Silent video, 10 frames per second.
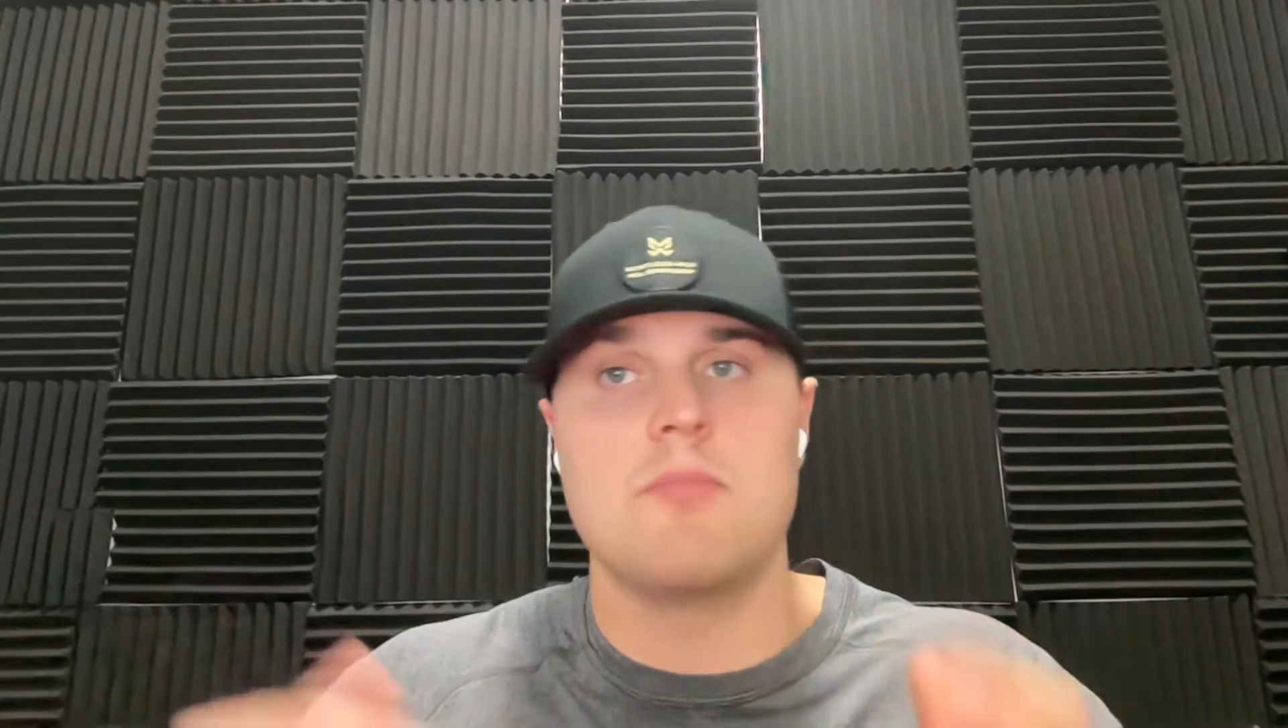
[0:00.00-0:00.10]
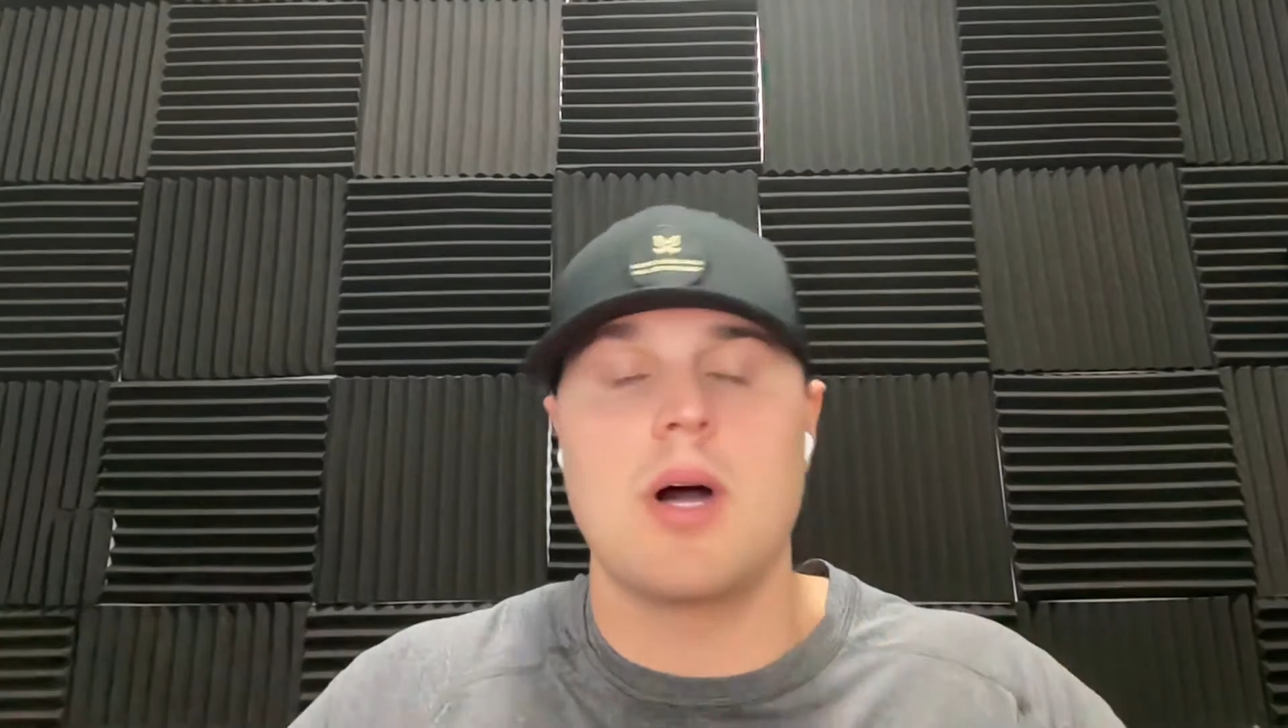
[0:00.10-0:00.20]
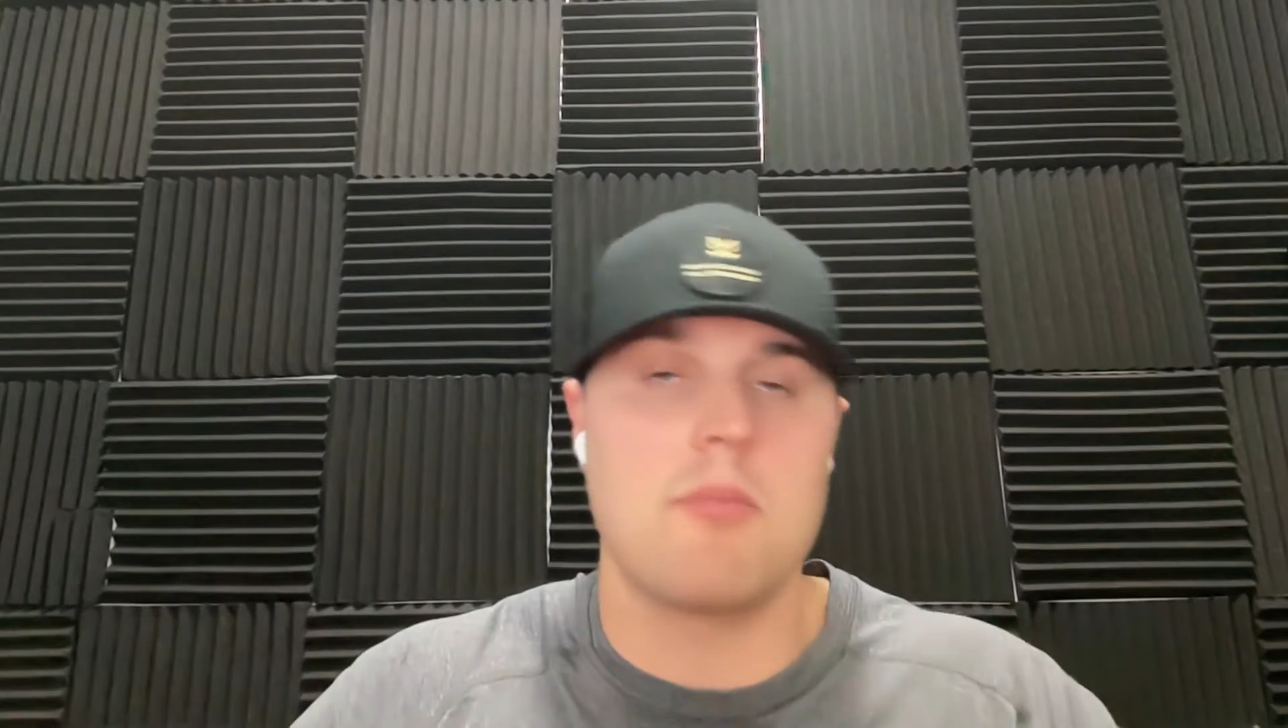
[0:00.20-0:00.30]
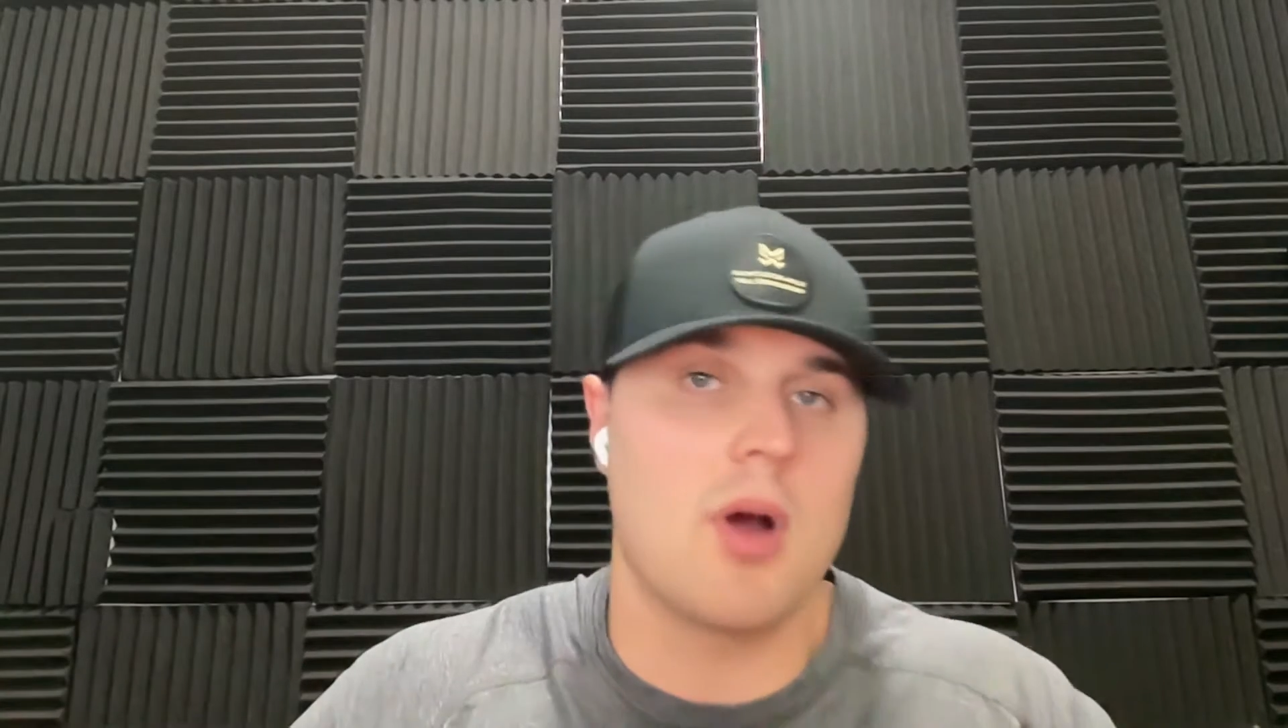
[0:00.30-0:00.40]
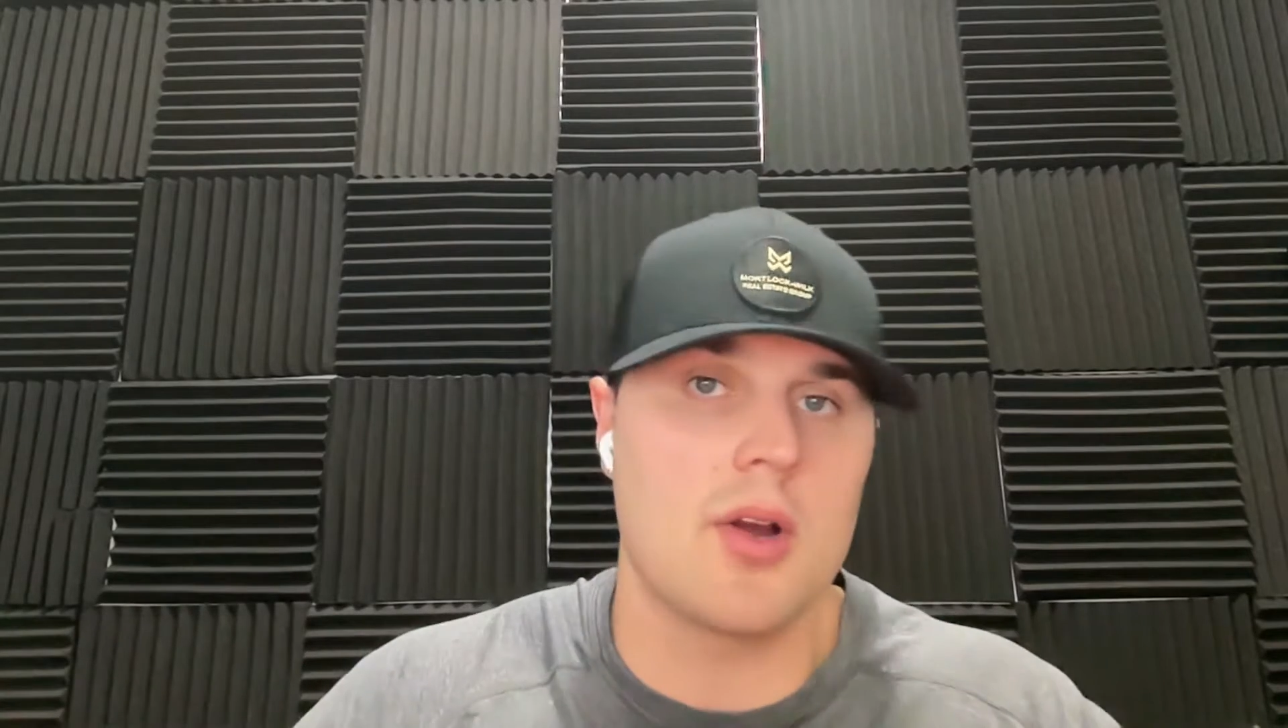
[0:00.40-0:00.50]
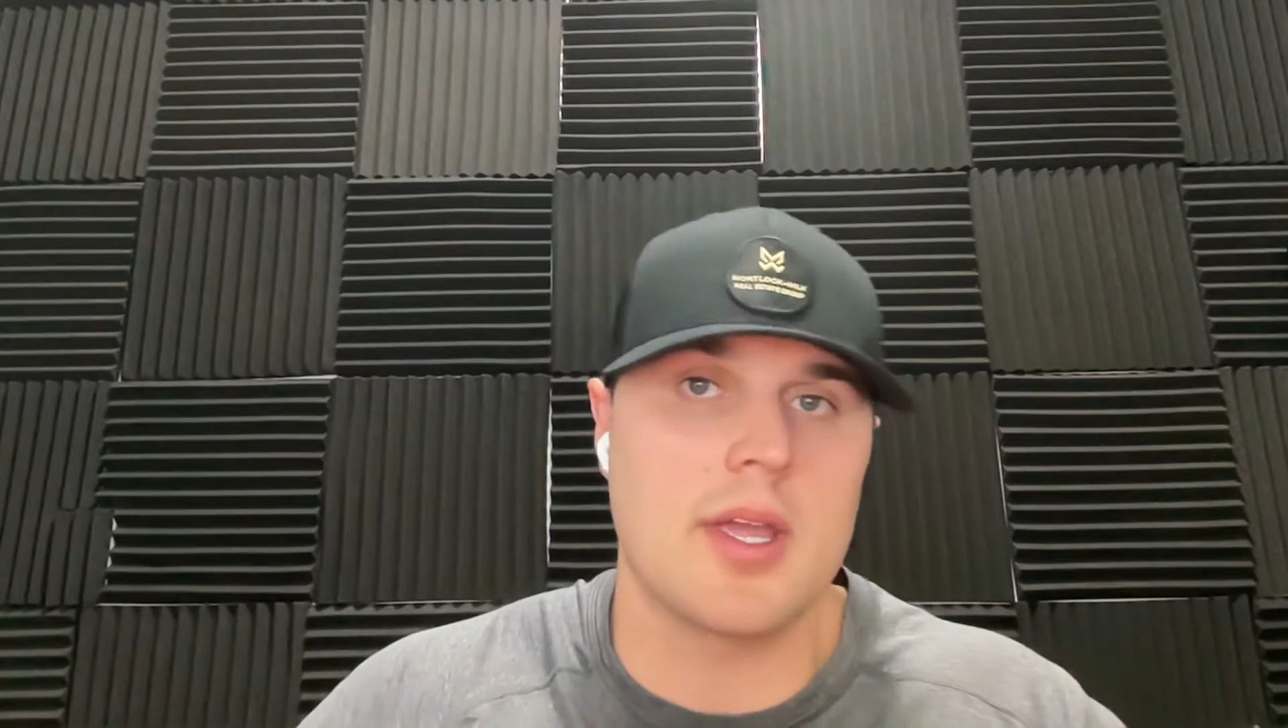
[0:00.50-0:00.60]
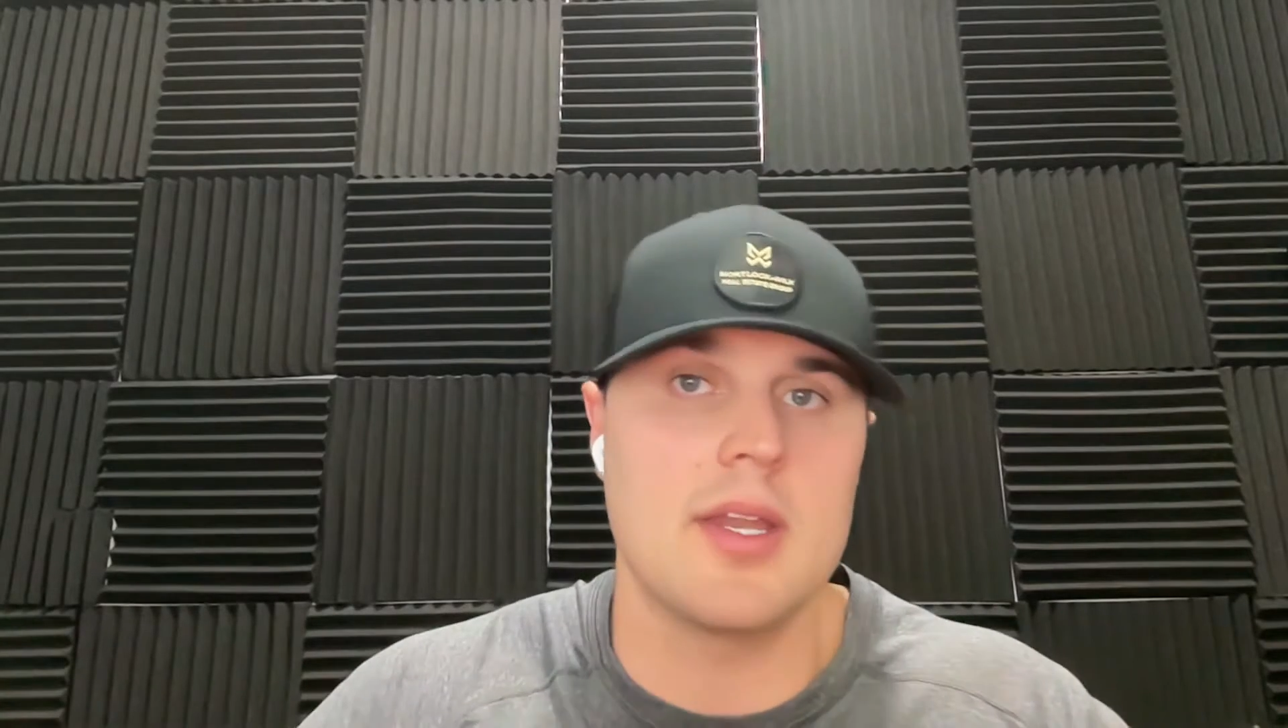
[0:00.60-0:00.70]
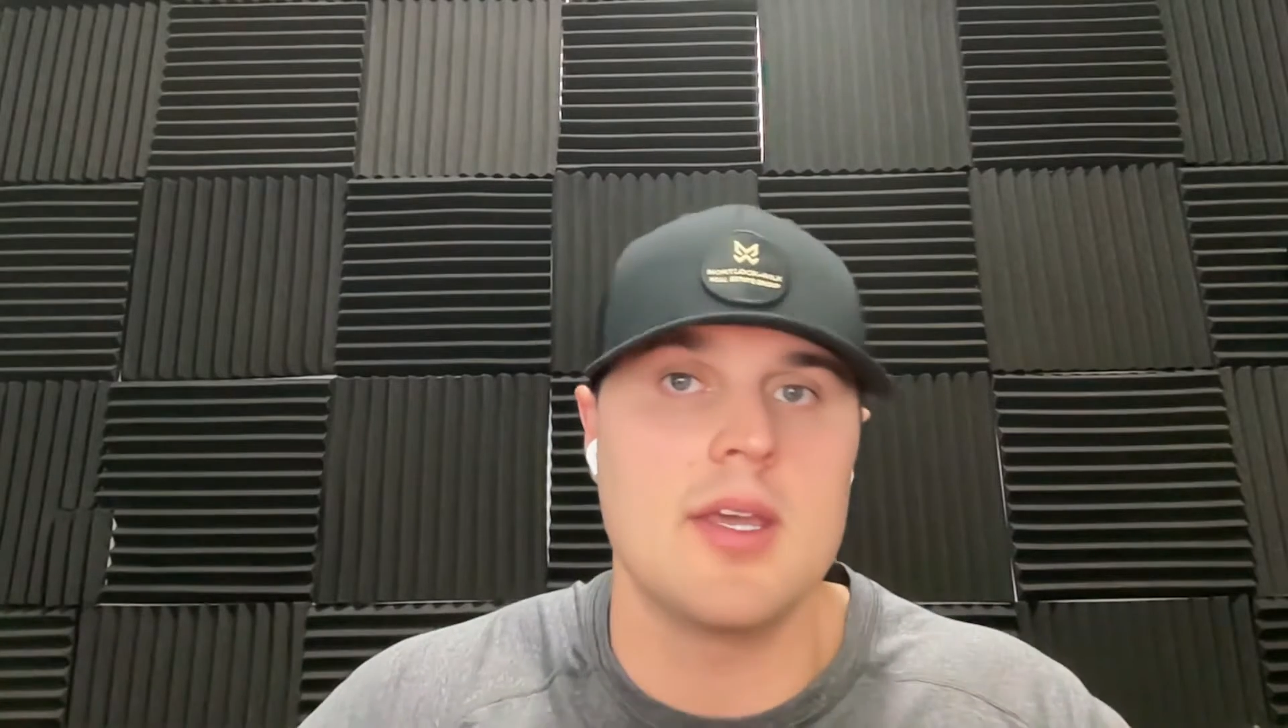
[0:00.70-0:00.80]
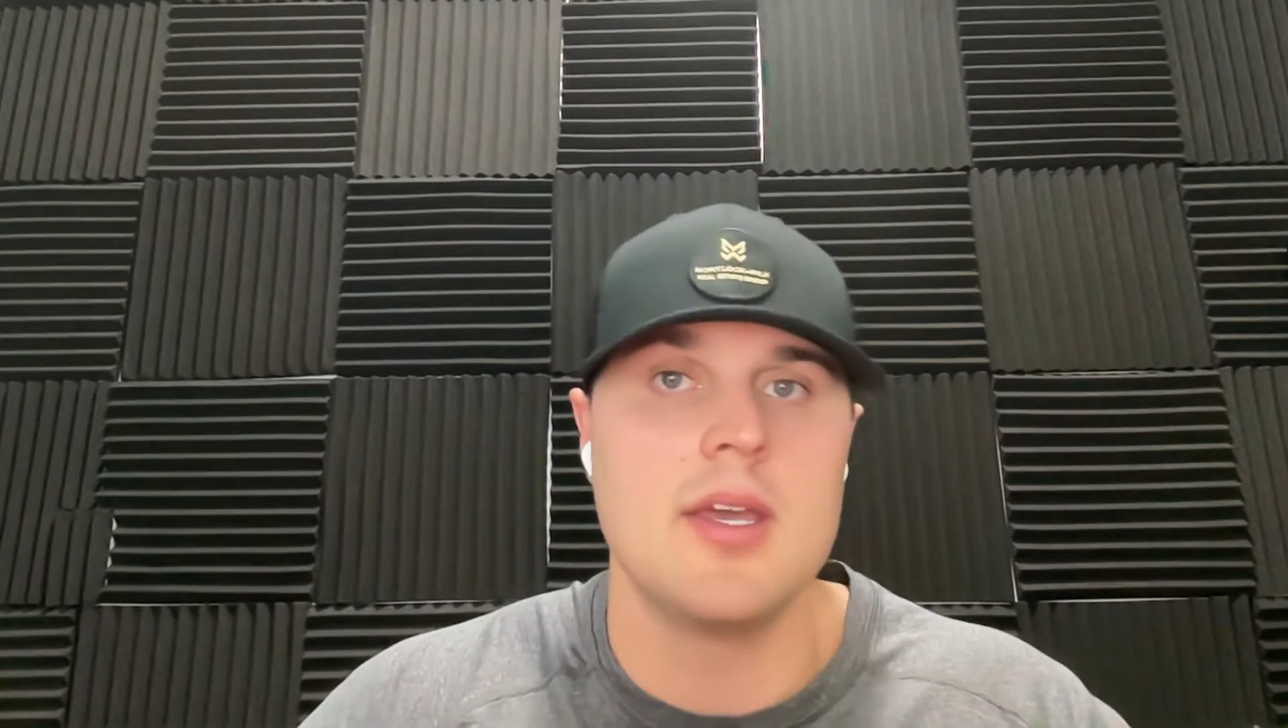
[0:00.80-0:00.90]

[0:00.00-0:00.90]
in my market.